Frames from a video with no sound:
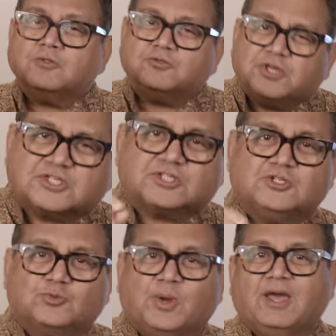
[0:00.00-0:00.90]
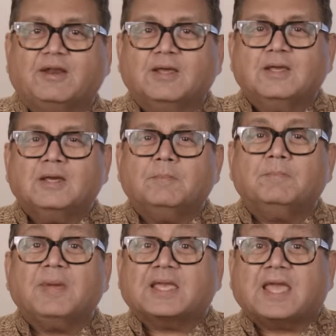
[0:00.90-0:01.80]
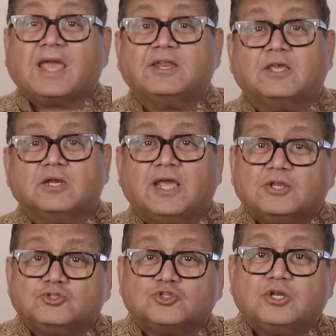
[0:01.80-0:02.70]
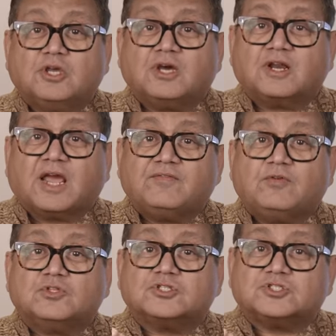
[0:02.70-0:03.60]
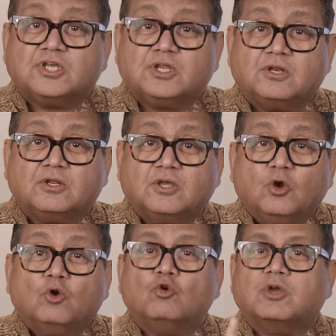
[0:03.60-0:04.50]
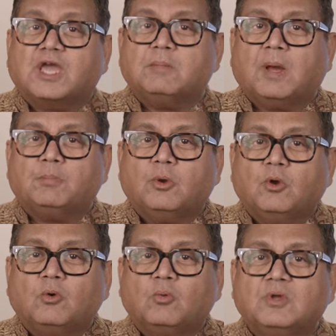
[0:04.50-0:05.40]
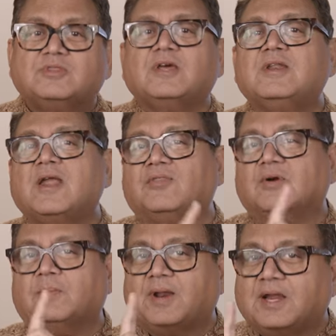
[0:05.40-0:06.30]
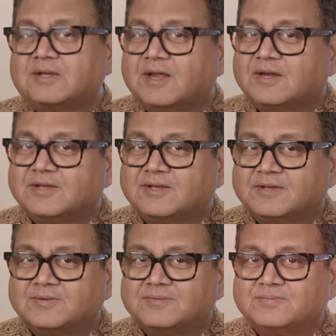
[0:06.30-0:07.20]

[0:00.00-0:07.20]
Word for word: This is where a mechanical engineer arrived on the scene who came up with another bright idea